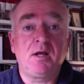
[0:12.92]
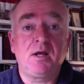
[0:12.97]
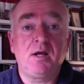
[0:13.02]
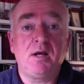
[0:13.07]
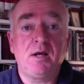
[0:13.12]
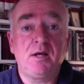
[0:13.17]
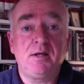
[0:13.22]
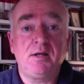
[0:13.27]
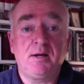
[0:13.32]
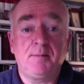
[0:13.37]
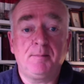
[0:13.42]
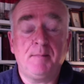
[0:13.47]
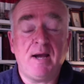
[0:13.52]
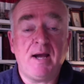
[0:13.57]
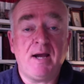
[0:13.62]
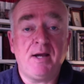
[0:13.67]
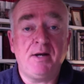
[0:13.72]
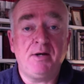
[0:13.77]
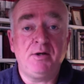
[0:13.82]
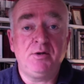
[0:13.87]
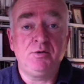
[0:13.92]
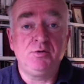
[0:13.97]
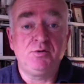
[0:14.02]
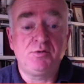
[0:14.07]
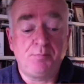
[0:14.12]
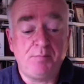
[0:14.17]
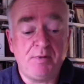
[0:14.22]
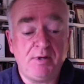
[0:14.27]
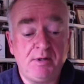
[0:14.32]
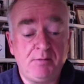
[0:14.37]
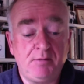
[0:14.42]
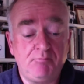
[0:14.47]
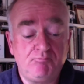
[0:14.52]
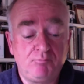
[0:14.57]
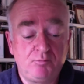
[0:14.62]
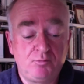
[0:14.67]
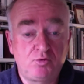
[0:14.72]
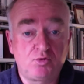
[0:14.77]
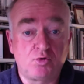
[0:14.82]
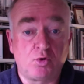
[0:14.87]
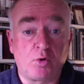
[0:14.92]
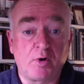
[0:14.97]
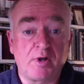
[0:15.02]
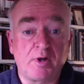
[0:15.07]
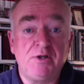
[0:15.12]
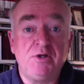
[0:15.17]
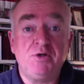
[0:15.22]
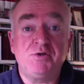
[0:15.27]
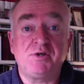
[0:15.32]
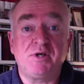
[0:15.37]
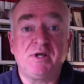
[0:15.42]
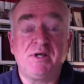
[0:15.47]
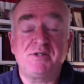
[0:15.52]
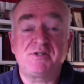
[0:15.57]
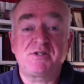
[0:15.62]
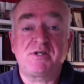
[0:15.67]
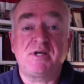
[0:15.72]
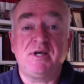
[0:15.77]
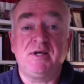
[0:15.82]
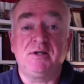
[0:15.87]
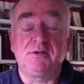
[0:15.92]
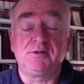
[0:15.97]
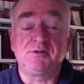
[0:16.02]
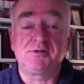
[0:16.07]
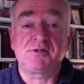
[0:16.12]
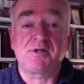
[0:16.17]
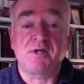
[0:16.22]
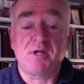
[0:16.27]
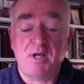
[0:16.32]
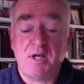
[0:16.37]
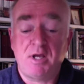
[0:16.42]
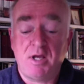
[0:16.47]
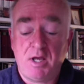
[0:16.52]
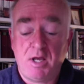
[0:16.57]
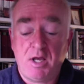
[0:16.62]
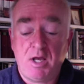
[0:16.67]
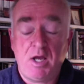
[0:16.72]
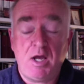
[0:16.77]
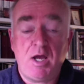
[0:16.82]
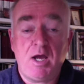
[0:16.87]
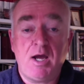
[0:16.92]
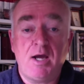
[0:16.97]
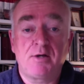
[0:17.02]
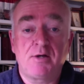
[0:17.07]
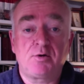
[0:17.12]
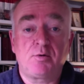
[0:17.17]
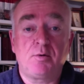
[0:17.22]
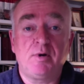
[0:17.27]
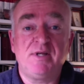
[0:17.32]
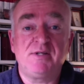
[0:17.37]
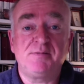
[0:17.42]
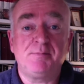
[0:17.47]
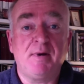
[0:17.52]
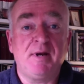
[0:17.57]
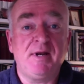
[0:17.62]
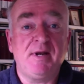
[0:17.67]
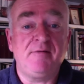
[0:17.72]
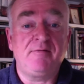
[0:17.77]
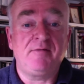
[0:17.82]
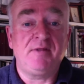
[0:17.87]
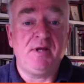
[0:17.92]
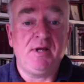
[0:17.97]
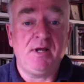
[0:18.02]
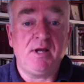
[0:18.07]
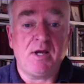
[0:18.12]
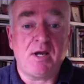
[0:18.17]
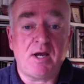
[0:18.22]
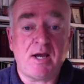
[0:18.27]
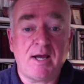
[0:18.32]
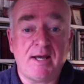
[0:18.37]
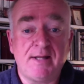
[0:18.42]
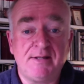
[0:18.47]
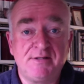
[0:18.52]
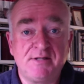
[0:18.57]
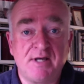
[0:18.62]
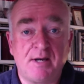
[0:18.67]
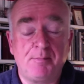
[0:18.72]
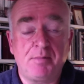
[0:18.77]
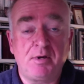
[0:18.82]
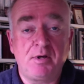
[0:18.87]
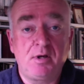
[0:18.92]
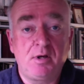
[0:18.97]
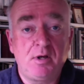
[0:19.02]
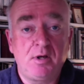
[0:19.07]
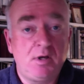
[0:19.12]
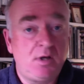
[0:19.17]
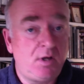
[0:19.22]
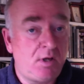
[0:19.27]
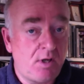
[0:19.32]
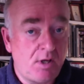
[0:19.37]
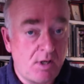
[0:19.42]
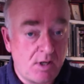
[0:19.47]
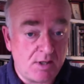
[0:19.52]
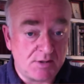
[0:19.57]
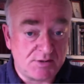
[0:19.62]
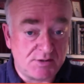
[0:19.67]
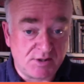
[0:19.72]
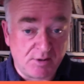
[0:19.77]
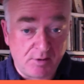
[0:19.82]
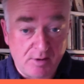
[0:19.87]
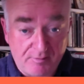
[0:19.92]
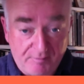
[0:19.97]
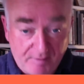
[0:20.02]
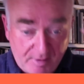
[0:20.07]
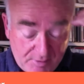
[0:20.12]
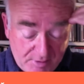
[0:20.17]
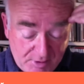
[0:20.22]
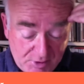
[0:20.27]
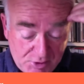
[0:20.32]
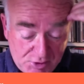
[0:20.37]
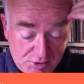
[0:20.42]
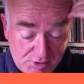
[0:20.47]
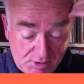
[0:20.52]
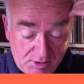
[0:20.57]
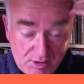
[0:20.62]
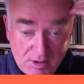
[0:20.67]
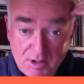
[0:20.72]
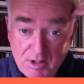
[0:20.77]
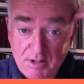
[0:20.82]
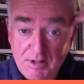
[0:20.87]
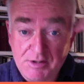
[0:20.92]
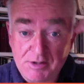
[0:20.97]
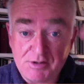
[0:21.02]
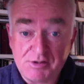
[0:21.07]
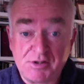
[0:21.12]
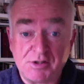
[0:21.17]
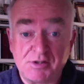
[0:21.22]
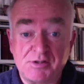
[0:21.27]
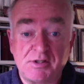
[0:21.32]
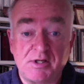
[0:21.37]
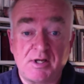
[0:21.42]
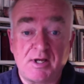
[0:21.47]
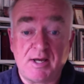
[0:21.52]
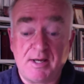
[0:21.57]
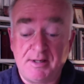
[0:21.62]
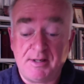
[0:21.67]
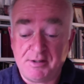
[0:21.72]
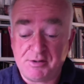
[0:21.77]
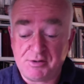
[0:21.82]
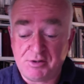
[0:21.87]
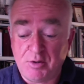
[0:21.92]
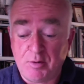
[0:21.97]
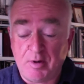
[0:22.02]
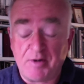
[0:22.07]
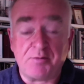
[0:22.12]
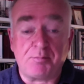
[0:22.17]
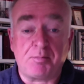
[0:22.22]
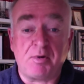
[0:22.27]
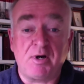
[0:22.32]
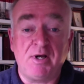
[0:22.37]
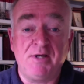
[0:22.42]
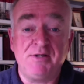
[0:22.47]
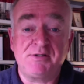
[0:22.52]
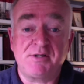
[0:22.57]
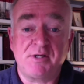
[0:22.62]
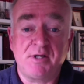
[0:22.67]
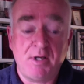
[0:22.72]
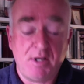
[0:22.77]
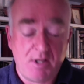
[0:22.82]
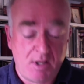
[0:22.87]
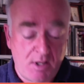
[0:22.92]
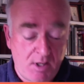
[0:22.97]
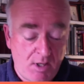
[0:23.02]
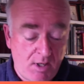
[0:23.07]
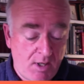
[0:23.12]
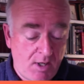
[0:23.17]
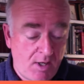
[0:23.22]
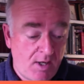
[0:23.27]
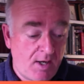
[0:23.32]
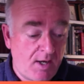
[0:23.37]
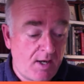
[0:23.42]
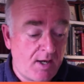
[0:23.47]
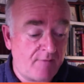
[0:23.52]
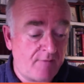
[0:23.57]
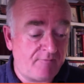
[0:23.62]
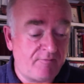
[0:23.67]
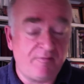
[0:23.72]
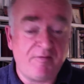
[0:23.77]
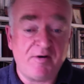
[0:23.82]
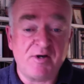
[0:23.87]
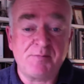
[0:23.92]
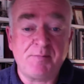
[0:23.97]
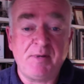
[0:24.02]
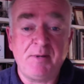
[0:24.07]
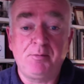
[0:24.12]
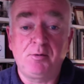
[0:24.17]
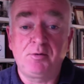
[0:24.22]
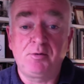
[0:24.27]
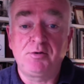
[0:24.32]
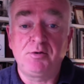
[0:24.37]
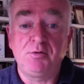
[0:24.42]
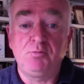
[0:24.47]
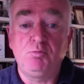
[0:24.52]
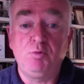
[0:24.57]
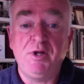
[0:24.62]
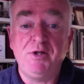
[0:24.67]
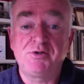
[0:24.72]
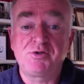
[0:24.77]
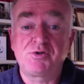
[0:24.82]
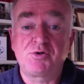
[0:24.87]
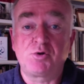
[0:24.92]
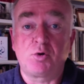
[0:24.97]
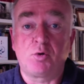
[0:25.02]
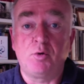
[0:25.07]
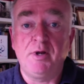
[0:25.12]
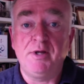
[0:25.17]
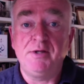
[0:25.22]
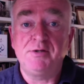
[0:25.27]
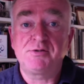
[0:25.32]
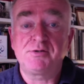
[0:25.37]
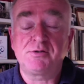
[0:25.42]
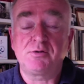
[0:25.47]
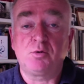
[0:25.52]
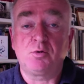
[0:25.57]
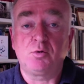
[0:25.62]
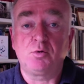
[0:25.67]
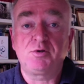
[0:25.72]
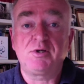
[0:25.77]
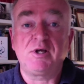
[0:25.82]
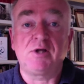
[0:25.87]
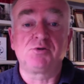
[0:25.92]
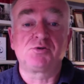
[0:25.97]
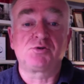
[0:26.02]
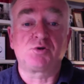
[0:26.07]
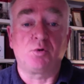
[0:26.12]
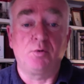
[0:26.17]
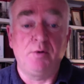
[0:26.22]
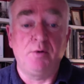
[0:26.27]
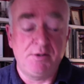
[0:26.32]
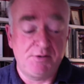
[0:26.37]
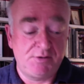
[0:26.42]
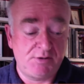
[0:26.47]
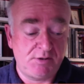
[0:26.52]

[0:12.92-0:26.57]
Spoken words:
young man who's been drawing and using his skills to raise money for the Hands Up Syria Foundation. And he's just had this new enterprise for various people to read stories or tell stories